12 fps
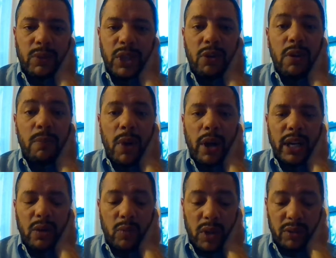When you're in
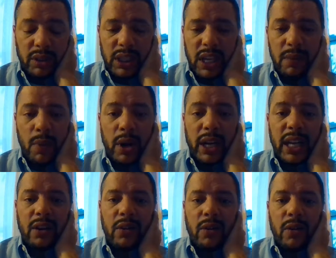marketing, whether it's
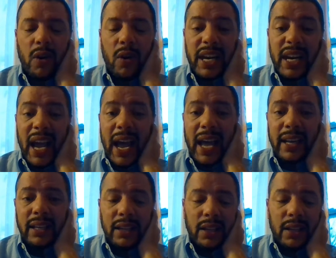e-marketing or not,